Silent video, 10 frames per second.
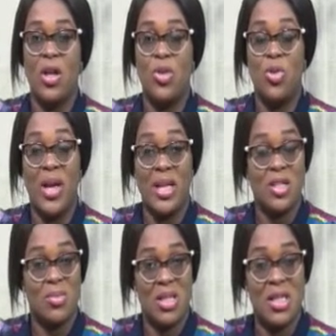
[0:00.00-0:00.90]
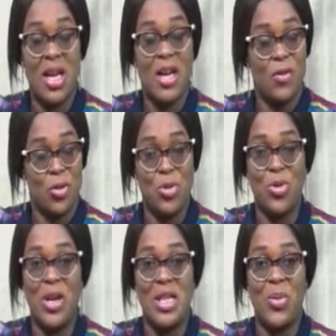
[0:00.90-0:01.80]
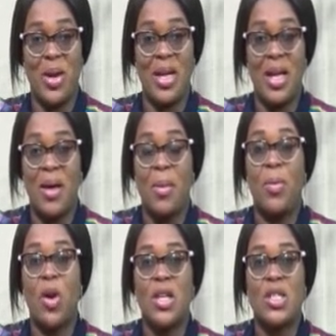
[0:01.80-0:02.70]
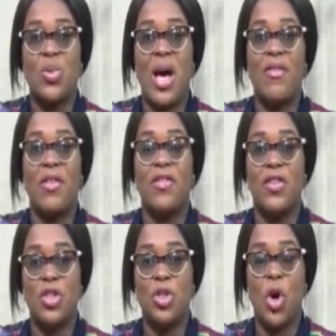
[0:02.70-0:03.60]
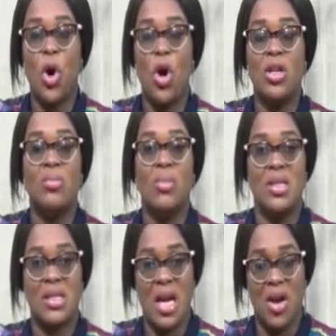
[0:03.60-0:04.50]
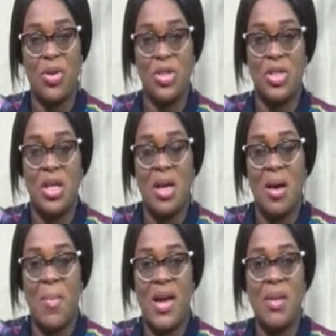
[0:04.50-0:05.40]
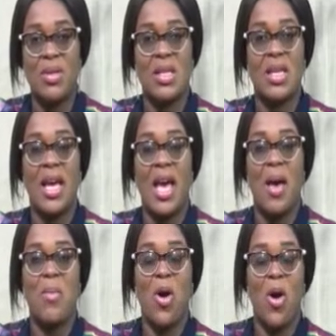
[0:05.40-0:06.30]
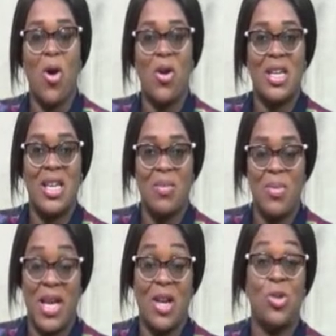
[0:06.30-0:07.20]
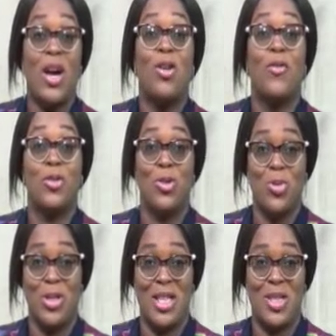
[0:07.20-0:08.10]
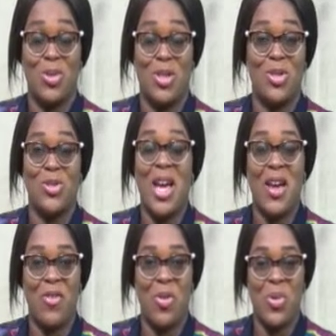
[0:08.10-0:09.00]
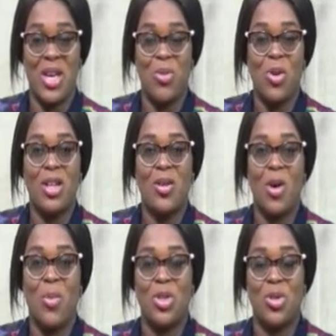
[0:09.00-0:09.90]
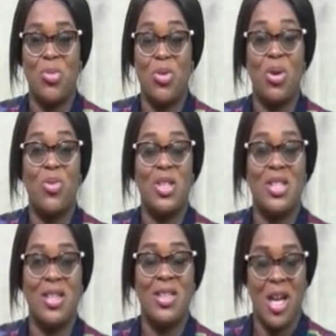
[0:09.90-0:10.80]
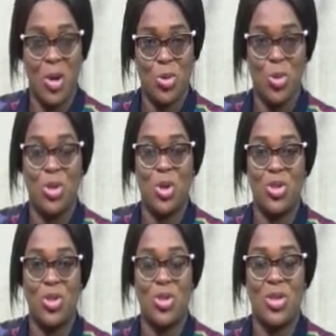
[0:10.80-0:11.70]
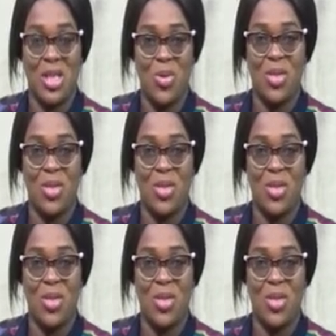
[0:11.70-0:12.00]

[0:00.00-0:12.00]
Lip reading: You'll get to meet her if you don't go anywhere. Plus, we have a feature on miscarriage. My name is Nkem or Kibe, and you know I'd love to do this with you every week. We'll go on a commercial break. When we return, Healthwatch, continue to stay with